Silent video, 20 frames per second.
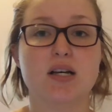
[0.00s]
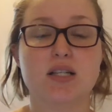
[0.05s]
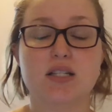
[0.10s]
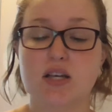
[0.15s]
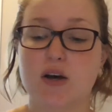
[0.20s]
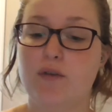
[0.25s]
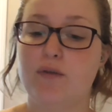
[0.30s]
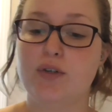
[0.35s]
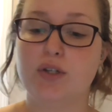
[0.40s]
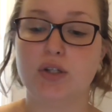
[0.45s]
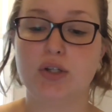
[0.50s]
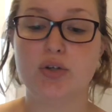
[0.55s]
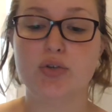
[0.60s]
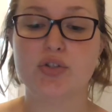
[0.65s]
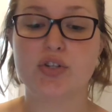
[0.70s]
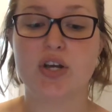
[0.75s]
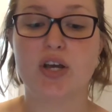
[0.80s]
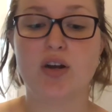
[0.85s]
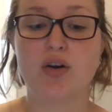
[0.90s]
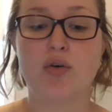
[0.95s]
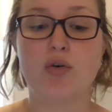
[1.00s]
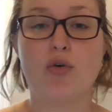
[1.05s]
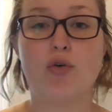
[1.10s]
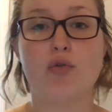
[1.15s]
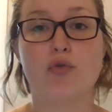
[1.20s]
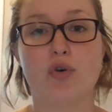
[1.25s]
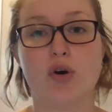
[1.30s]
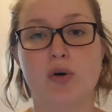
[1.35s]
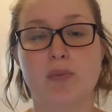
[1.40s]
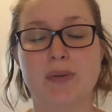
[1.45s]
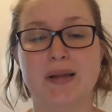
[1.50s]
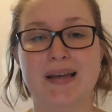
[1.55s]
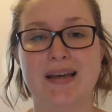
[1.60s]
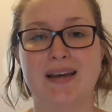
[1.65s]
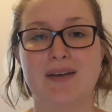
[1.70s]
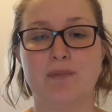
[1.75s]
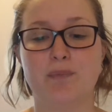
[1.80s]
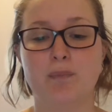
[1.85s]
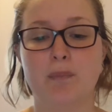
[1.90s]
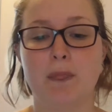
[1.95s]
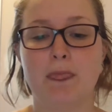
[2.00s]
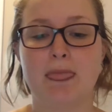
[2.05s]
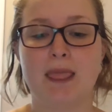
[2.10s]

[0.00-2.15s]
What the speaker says: self-delusion, role-playing,